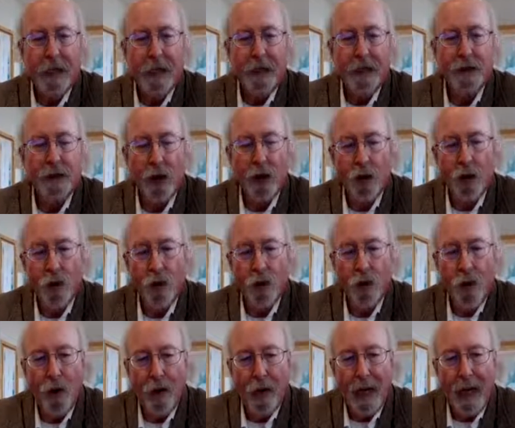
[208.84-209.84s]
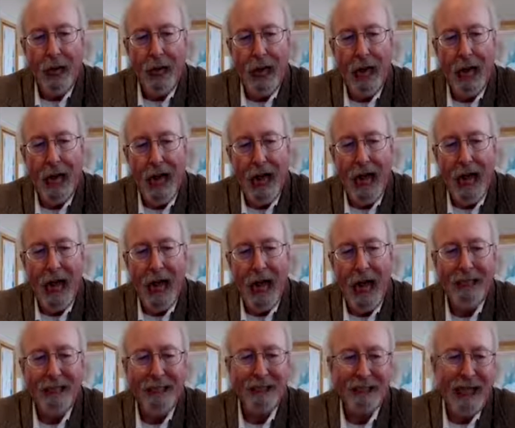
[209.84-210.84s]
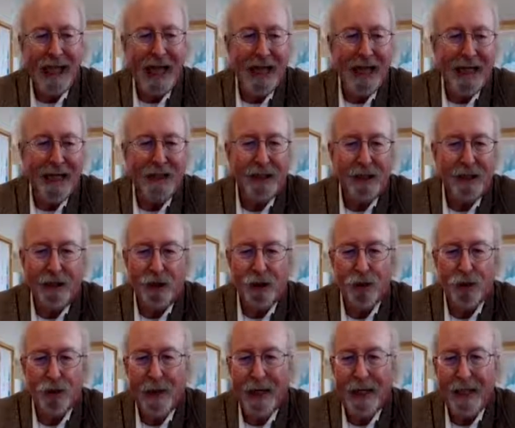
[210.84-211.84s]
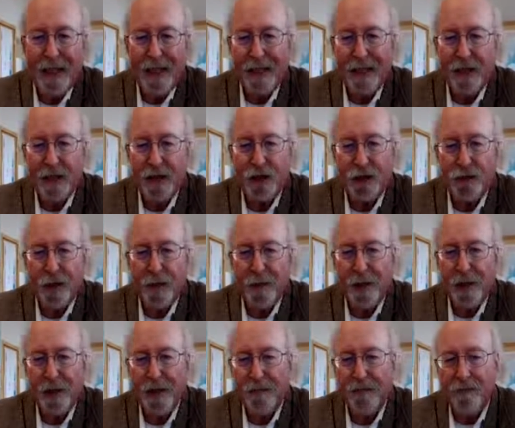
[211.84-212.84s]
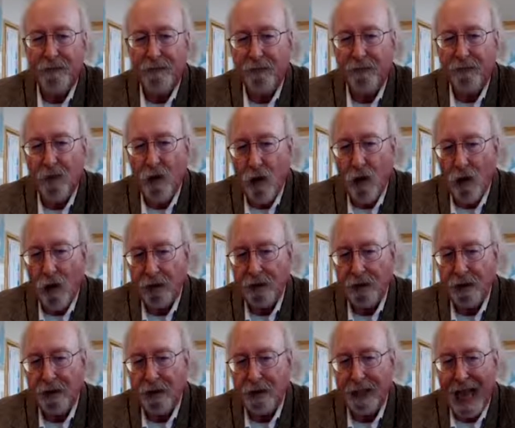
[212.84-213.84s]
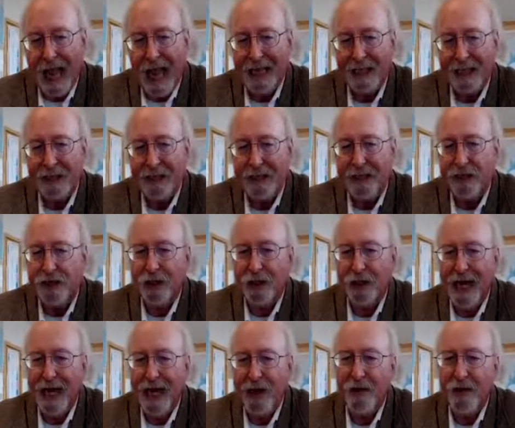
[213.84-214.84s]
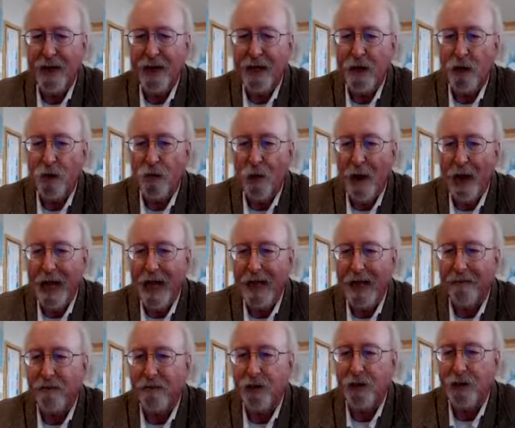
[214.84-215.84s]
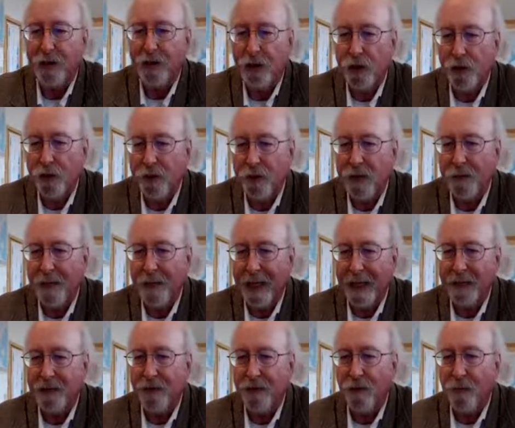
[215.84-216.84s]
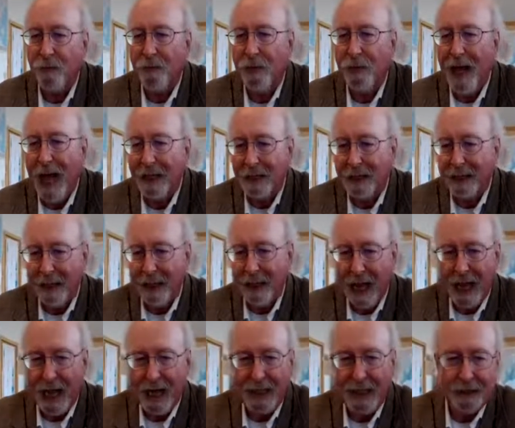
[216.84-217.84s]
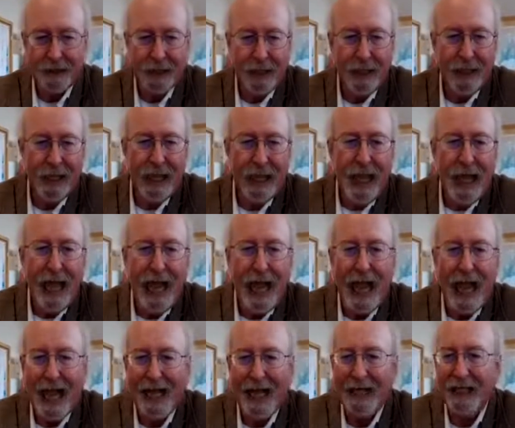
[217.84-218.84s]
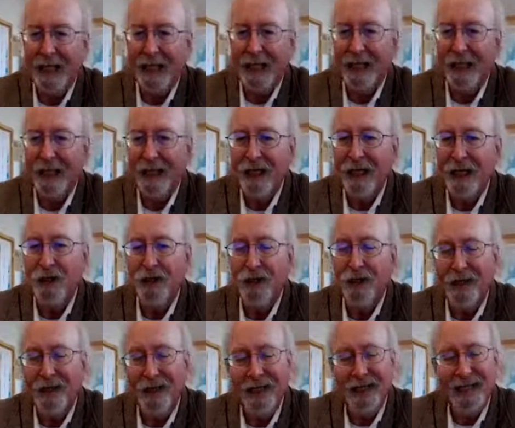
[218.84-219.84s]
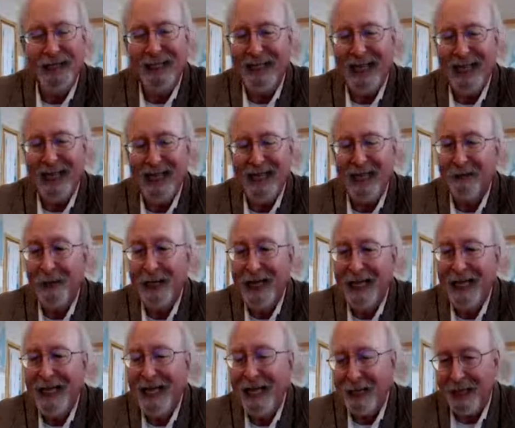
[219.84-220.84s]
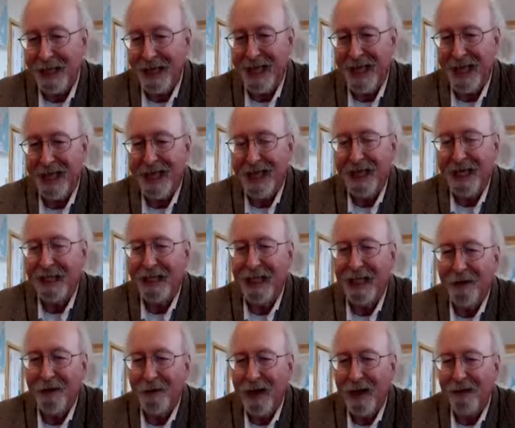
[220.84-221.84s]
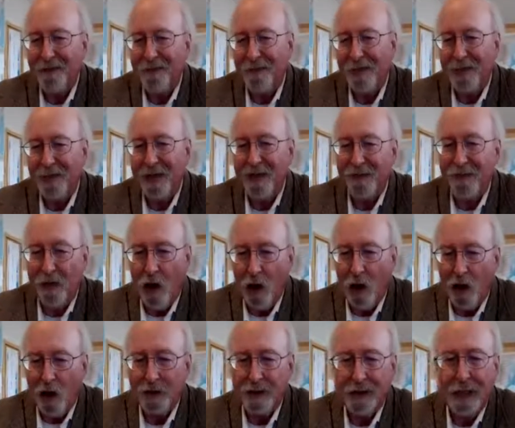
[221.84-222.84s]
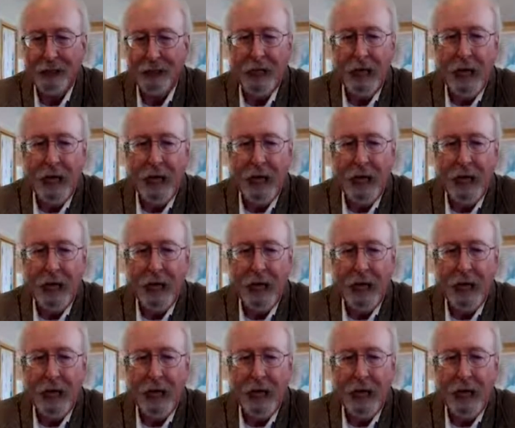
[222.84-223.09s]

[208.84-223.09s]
So I decided to treat distributed faults as a generic array of two-dimensional polylines. And they could be anything. They don't have to be faults.